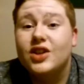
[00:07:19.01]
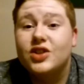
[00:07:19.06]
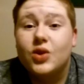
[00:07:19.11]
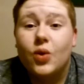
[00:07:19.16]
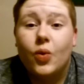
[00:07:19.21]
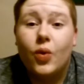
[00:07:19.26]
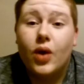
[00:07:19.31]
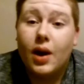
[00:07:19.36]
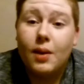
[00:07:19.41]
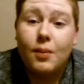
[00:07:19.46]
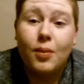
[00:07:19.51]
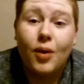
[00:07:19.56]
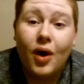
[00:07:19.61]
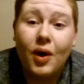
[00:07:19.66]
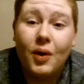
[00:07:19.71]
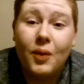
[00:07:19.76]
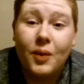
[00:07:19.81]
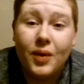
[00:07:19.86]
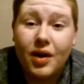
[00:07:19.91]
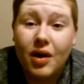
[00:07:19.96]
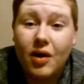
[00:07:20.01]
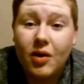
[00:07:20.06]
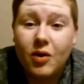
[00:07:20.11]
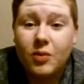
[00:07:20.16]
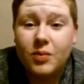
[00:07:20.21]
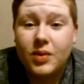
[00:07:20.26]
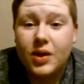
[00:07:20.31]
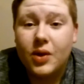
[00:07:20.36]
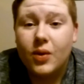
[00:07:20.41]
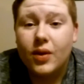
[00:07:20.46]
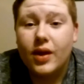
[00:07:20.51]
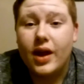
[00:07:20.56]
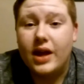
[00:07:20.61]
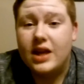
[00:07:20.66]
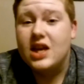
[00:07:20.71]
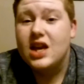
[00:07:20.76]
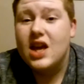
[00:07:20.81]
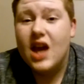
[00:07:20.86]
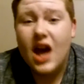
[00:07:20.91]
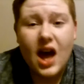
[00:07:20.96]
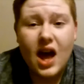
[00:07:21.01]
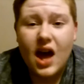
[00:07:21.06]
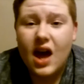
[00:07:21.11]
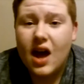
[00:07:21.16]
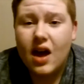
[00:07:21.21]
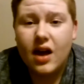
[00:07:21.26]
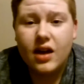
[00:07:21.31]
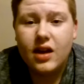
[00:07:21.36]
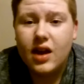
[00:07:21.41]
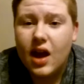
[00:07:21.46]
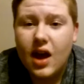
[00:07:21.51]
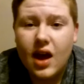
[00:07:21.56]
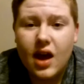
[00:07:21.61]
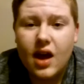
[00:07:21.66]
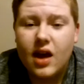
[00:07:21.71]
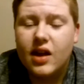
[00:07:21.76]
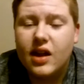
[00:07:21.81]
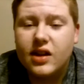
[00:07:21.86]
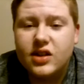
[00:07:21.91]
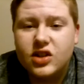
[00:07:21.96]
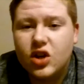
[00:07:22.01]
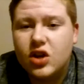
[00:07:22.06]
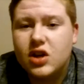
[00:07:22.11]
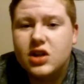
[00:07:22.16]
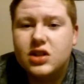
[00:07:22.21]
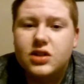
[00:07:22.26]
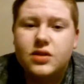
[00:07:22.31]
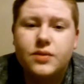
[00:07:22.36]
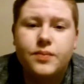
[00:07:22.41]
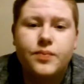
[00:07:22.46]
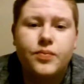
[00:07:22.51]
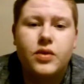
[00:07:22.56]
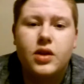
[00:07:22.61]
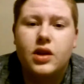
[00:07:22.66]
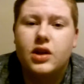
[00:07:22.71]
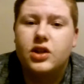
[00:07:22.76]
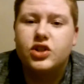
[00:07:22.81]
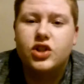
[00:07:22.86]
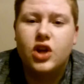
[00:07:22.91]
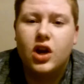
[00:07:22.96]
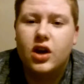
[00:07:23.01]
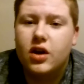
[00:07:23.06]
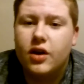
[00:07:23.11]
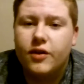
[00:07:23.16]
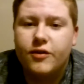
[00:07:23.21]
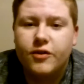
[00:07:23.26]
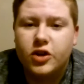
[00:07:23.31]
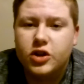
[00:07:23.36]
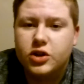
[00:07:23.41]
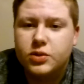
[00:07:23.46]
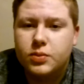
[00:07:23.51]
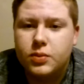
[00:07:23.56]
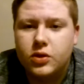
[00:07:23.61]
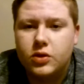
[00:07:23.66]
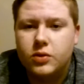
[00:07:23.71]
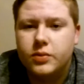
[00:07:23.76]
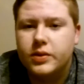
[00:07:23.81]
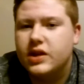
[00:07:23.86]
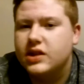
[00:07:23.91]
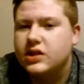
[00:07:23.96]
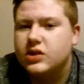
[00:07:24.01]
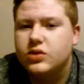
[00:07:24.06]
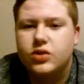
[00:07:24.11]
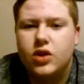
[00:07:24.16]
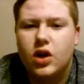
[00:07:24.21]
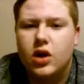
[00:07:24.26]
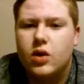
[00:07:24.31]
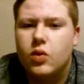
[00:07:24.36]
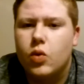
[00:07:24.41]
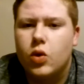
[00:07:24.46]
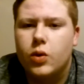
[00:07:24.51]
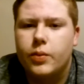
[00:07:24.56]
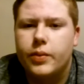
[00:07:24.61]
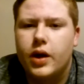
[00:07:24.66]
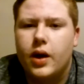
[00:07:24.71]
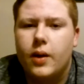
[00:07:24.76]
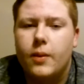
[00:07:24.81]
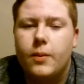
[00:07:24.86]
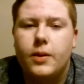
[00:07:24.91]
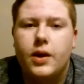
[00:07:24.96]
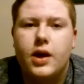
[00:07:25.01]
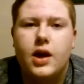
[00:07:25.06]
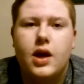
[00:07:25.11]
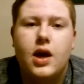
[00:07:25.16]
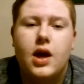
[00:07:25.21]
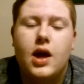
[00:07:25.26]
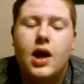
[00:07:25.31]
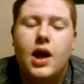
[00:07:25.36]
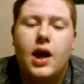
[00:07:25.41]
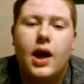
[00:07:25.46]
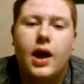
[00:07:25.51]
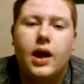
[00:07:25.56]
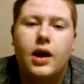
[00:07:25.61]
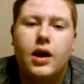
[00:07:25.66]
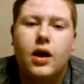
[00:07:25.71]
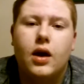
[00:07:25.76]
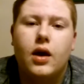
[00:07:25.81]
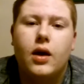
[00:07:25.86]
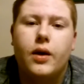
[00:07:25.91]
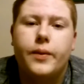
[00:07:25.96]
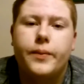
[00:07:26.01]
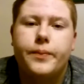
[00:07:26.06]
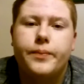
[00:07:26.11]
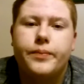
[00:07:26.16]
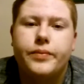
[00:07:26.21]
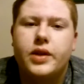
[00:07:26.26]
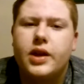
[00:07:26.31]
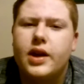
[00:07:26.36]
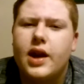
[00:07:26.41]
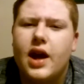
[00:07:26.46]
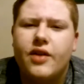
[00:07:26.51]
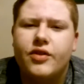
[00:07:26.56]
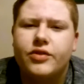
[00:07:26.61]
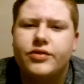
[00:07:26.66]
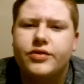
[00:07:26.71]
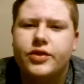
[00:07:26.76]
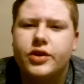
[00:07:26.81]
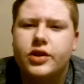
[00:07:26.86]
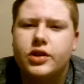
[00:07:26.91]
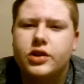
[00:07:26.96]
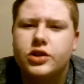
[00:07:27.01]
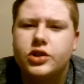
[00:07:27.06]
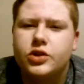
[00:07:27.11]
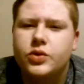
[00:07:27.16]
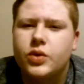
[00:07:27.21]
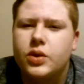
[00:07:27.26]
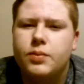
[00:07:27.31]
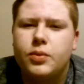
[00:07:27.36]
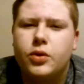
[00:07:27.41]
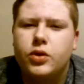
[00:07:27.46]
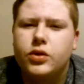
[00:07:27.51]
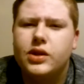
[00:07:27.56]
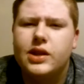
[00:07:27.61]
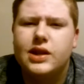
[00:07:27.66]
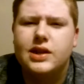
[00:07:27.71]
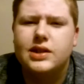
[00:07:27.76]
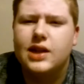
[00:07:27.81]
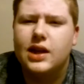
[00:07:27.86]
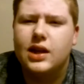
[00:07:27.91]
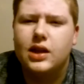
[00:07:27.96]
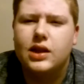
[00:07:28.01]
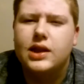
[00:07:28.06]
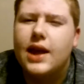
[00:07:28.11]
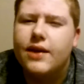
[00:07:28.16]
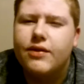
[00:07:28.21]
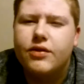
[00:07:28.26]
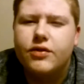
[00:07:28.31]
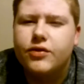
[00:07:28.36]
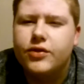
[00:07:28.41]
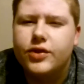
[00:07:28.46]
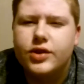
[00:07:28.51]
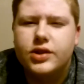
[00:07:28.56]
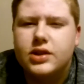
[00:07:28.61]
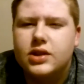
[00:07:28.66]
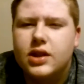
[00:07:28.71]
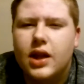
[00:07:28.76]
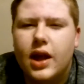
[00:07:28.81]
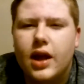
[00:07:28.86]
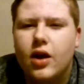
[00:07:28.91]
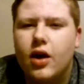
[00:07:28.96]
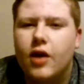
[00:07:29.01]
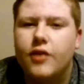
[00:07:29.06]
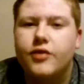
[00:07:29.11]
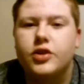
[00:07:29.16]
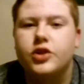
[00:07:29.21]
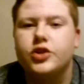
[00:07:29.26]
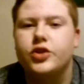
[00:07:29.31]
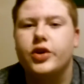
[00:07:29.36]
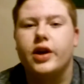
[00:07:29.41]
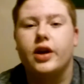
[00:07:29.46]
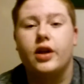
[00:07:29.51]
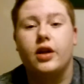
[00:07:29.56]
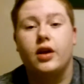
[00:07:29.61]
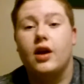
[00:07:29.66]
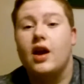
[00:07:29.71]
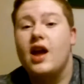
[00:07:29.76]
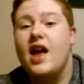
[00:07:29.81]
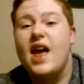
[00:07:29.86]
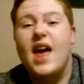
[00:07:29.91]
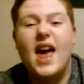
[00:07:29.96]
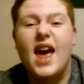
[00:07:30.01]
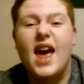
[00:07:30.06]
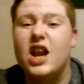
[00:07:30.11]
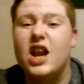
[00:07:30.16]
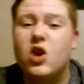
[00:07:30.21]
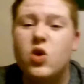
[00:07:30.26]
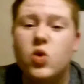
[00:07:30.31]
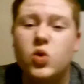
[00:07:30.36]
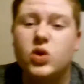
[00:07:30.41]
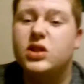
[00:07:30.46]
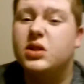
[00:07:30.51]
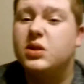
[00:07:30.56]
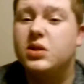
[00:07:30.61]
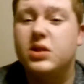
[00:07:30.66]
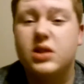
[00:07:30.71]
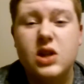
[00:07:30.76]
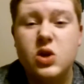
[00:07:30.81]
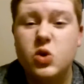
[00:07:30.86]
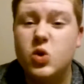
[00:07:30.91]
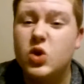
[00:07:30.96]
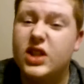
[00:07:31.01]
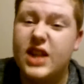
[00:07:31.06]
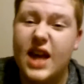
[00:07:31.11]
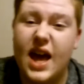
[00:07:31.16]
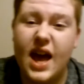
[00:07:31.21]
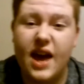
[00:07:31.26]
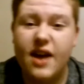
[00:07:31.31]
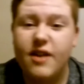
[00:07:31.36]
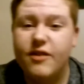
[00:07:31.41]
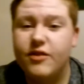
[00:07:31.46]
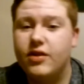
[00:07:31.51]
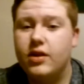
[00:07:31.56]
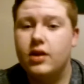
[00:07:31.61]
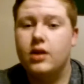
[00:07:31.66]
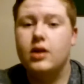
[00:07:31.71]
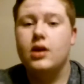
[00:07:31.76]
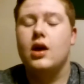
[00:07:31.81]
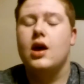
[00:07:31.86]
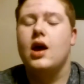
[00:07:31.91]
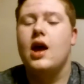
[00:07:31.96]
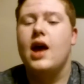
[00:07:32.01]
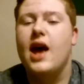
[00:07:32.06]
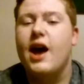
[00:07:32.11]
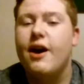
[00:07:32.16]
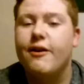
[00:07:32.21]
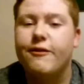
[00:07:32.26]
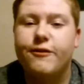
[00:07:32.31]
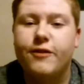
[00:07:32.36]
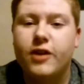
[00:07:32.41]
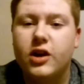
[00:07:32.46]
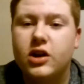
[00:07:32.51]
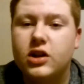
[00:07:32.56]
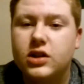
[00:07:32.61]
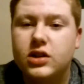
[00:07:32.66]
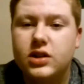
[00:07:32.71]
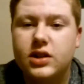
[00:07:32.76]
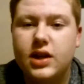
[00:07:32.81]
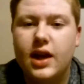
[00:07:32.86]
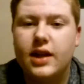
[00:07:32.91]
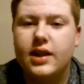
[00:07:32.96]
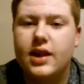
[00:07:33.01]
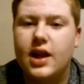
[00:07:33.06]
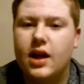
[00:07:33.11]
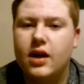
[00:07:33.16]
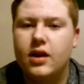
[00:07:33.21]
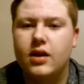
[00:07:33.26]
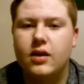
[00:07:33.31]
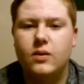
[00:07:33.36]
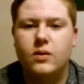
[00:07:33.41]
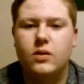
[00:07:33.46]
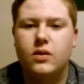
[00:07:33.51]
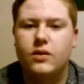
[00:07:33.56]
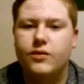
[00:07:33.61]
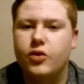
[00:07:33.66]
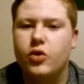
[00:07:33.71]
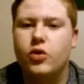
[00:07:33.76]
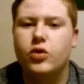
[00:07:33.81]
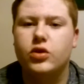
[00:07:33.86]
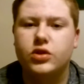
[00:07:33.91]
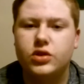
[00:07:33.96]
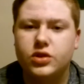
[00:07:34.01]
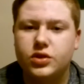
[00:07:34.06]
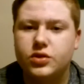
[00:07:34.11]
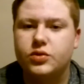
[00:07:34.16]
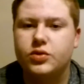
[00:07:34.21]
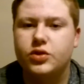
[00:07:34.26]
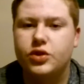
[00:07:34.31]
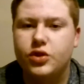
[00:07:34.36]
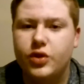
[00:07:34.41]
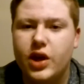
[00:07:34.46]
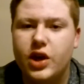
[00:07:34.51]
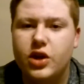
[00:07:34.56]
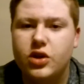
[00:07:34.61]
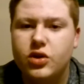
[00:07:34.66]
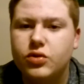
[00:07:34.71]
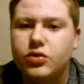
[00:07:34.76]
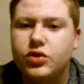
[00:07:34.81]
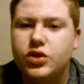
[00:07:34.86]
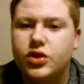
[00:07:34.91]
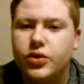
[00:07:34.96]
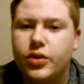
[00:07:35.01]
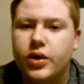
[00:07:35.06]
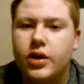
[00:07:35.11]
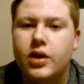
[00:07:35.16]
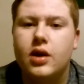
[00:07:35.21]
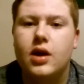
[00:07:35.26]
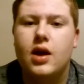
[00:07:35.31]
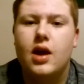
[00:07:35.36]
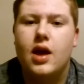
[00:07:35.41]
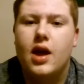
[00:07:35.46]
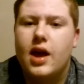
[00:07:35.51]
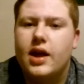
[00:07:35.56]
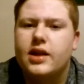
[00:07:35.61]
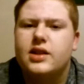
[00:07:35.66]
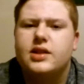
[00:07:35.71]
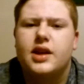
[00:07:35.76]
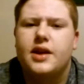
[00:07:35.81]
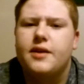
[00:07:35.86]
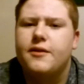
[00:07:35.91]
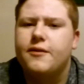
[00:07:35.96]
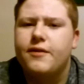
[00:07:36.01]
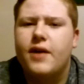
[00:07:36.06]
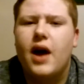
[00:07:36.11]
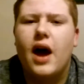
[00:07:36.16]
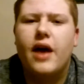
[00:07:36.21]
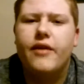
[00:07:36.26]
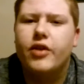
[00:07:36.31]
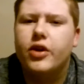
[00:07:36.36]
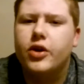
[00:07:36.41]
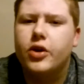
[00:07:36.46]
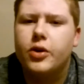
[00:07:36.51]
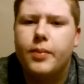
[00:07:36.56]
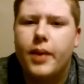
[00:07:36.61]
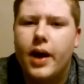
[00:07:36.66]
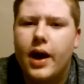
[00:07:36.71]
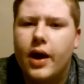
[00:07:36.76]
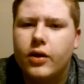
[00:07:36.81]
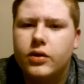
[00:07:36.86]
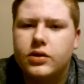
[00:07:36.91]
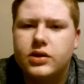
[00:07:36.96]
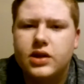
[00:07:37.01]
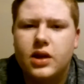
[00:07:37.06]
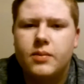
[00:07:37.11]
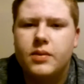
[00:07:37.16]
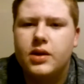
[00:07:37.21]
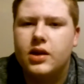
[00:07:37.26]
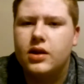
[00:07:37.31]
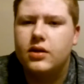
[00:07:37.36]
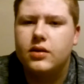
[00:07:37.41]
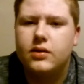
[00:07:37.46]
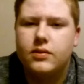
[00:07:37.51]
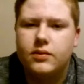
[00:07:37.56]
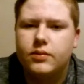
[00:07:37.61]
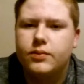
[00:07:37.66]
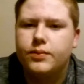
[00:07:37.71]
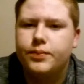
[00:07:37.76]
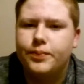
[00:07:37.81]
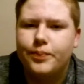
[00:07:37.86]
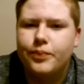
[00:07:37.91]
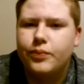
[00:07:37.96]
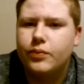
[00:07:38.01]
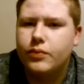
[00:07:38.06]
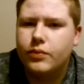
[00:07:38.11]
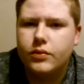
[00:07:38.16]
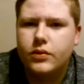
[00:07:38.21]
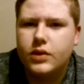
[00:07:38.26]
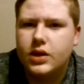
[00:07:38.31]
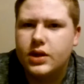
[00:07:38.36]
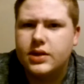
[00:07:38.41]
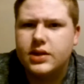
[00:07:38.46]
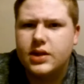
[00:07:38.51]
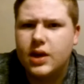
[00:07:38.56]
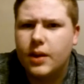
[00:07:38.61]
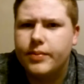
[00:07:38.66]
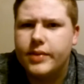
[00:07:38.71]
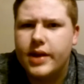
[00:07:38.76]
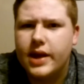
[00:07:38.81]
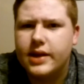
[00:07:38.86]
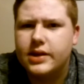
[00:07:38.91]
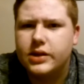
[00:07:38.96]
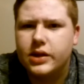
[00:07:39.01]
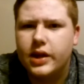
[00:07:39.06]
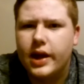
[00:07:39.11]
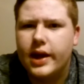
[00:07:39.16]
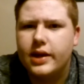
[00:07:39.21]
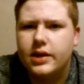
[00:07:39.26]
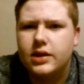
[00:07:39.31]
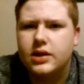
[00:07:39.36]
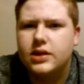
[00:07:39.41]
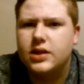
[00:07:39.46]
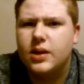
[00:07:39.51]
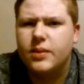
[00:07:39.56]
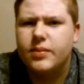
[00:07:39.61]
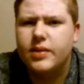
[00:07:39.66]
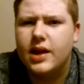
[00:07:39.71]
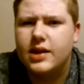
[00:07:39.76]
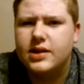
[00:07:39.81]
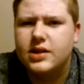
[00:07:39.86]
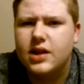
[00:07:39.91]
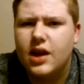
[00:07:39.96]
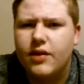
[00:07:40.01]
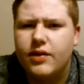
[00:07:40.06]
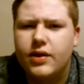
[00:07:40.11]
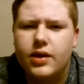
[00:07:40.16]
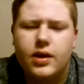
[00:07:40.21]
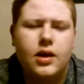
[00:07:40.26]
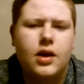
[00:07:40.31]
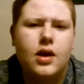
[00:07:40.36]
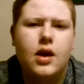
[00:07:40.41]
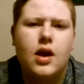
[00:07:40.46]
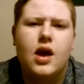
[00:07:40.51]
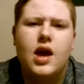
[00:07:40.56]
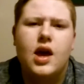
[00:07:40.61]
So when I brought one home, they were like, yeah, yeah, that's awesome. We started up first pull because it was already warmed up and didn't have reverse, so we pulled this, like, 11-foot sled off the trailer. And it was heavy at first, and then, of course, you get used to it. It's, like, 500 pounds. To some that's light, to some that's heavy.